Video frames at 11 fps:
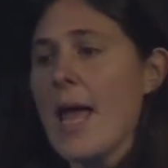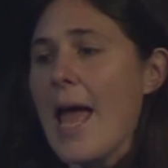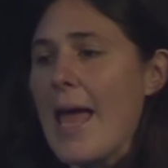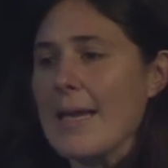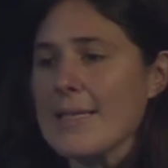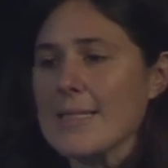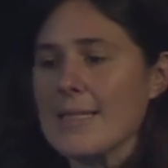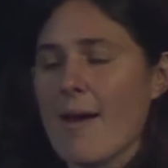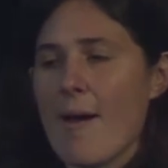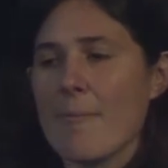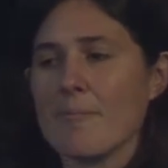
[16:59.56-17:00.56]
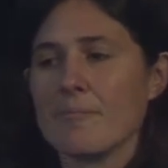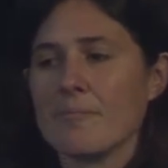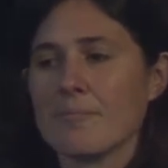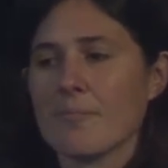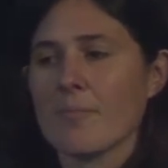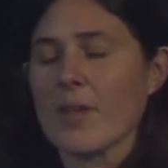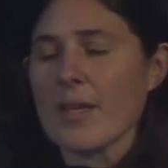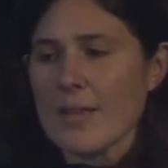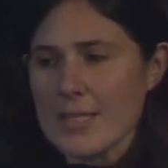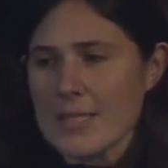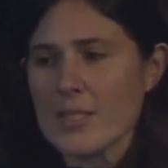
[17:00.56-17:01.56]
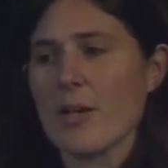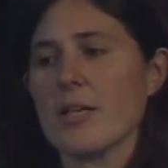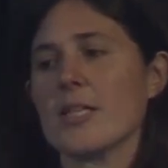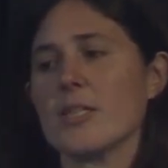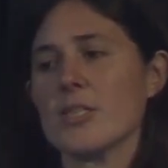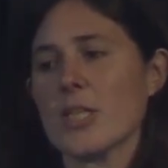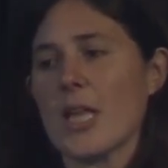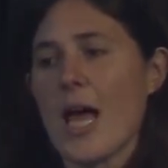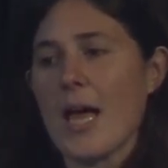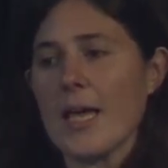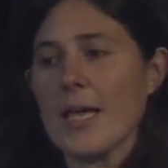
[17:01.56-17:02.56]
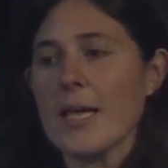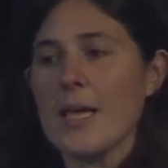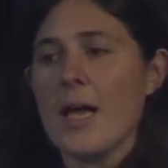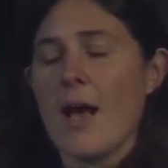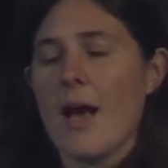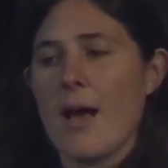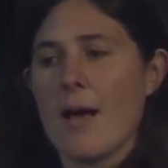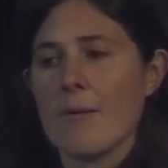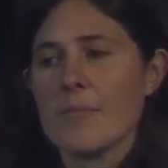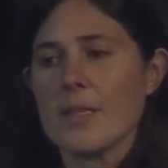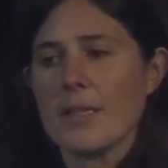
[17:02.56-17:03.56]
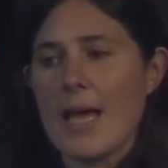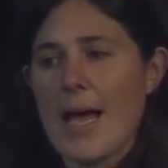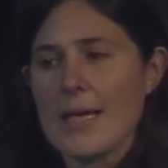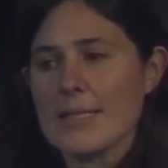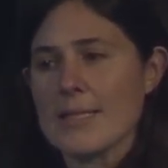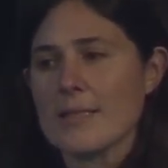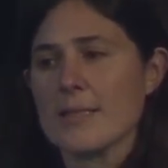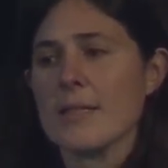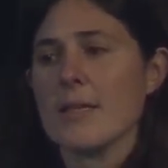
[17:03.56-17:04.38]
And this started in July. The last